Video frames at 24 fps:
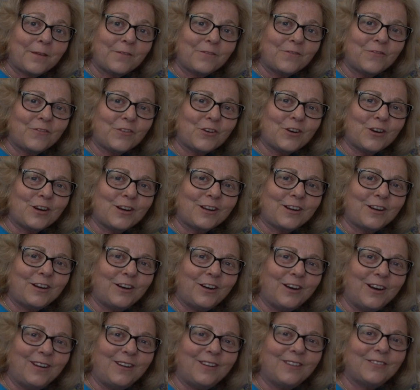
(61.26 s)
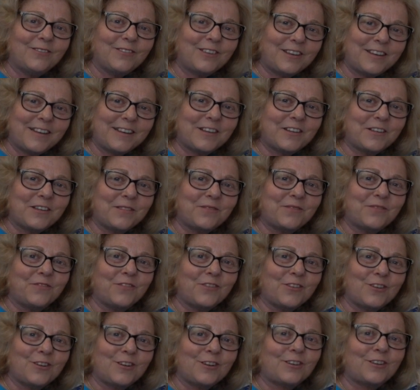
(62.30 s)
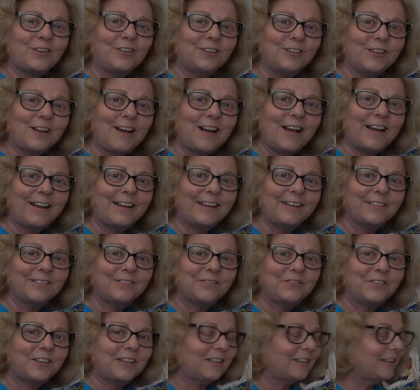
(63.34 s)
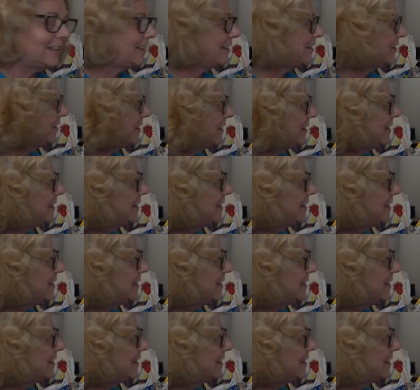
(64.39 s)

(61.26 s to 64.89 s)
Vertical. Very good. Vertical line. Very good.